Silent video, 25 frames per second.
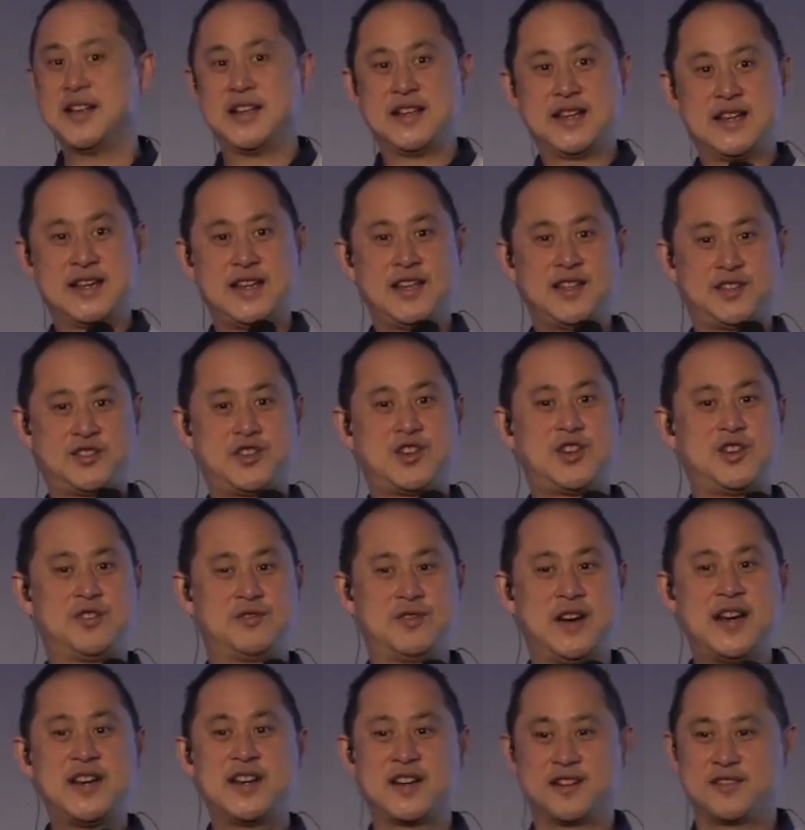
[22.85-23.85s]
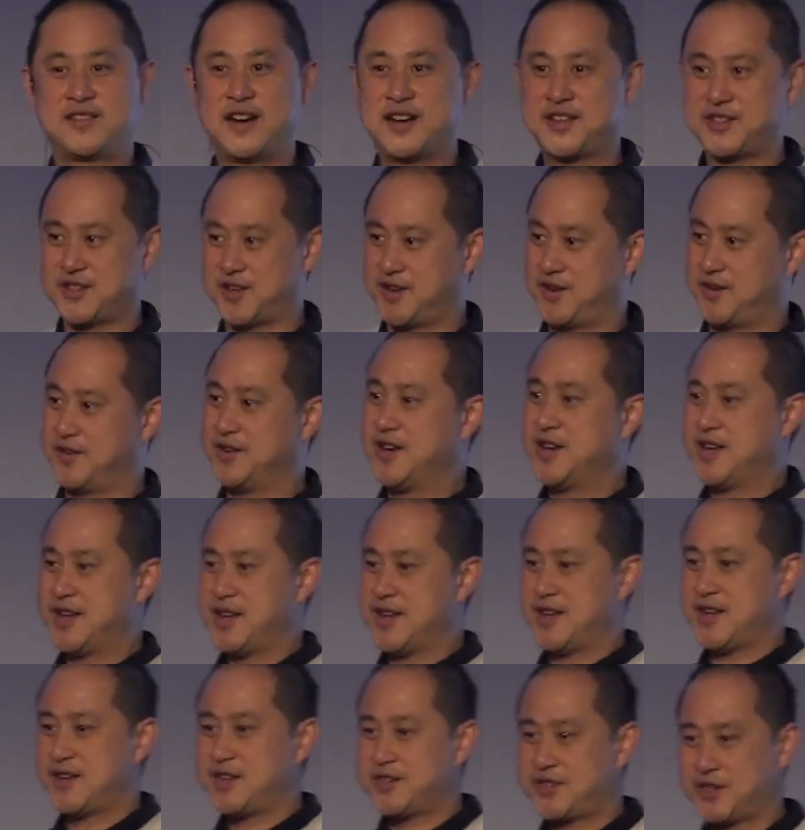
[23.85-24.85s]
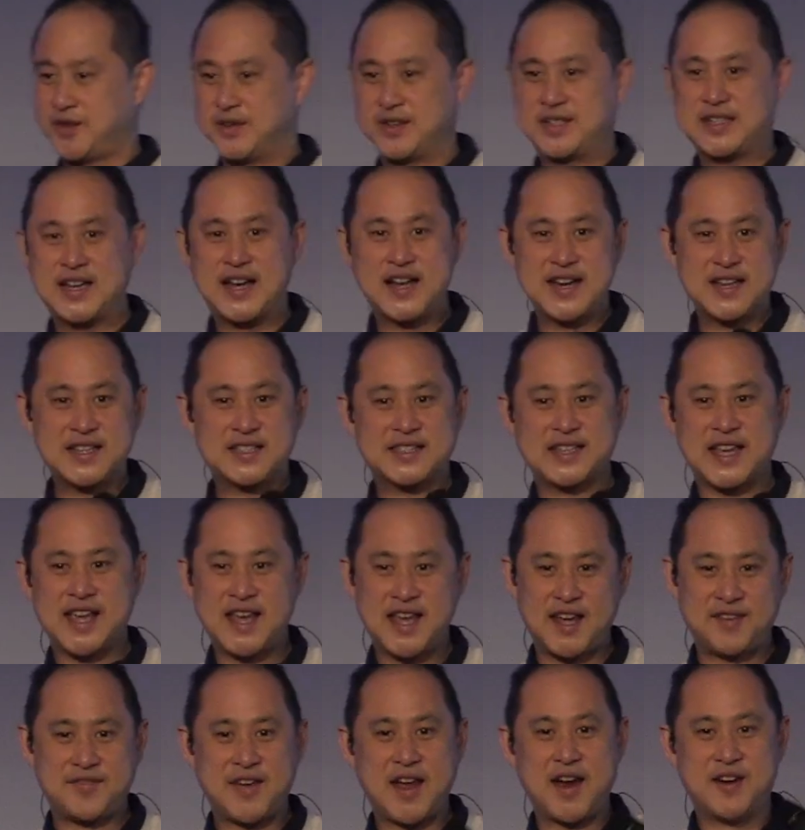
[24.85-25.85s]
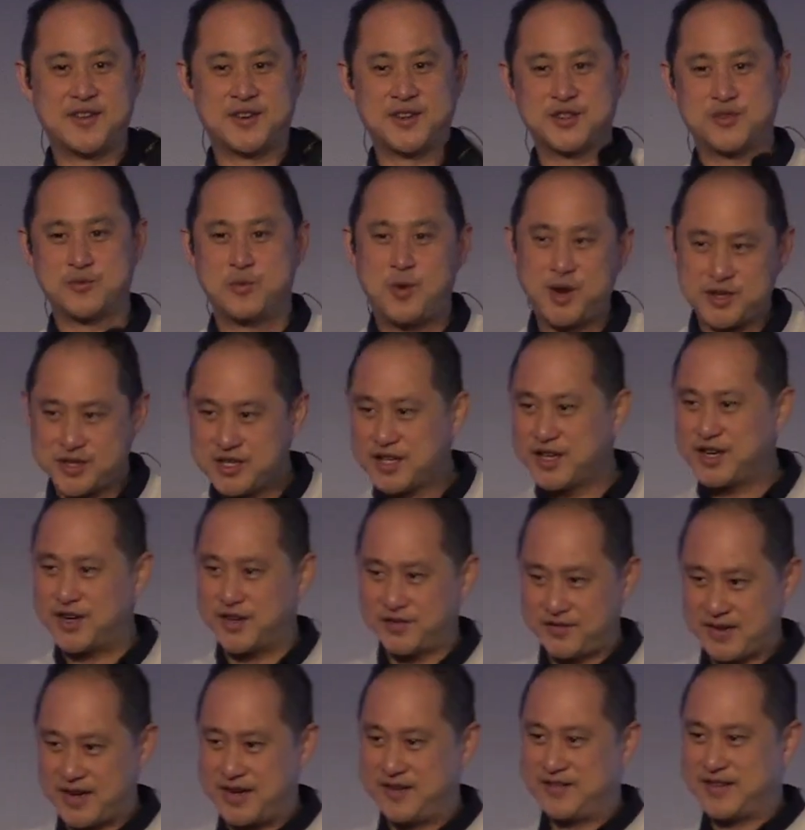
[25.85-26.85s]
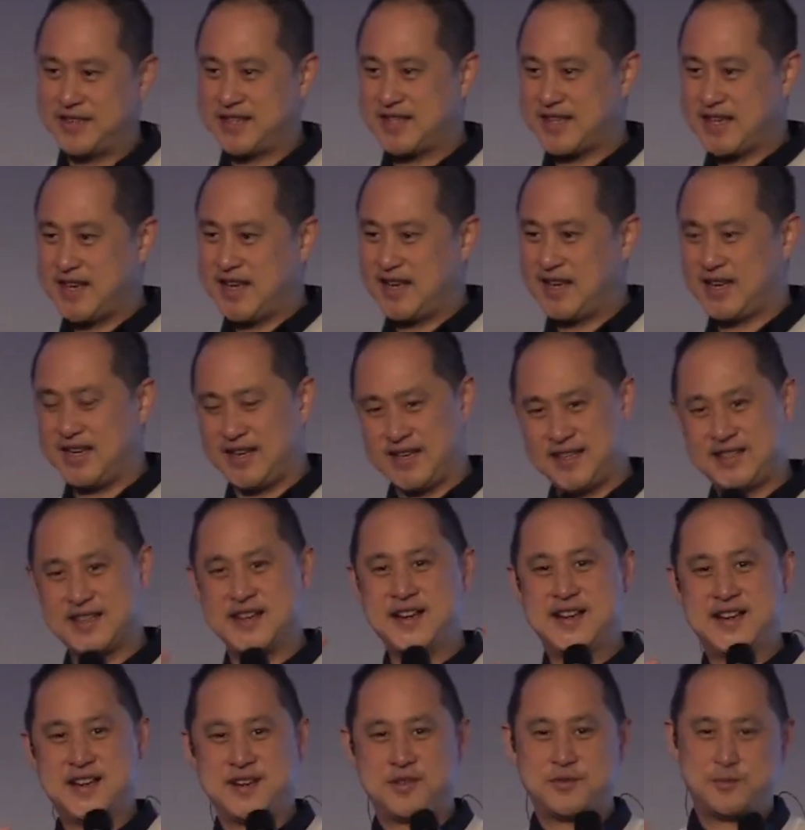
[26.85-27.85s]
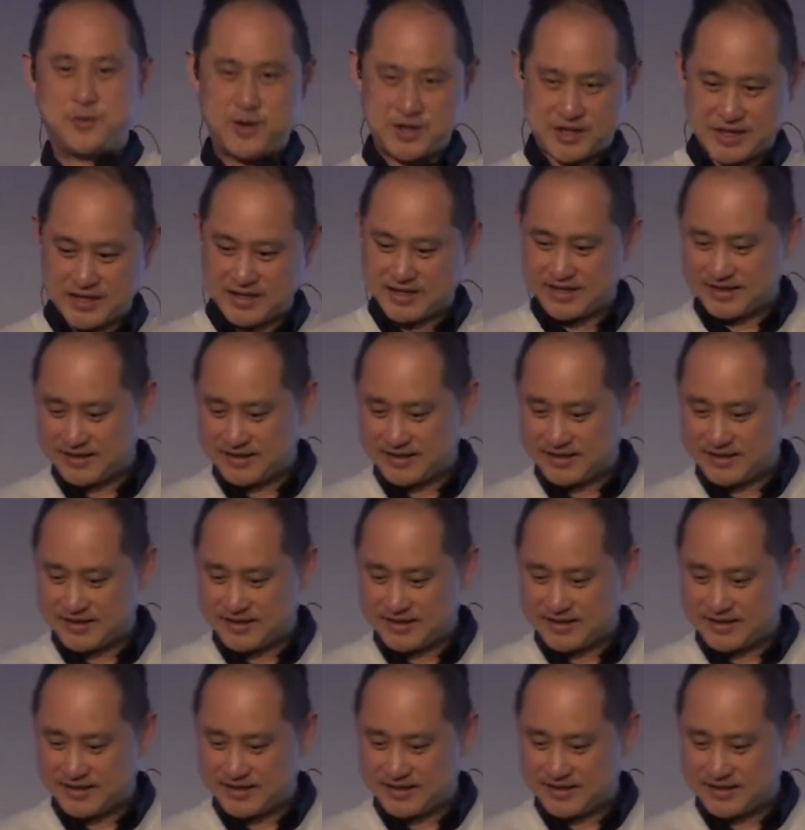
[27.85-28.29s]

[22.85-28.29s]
It's curated, right? So it's kind of safe. Harold's watching over everything. He's watching the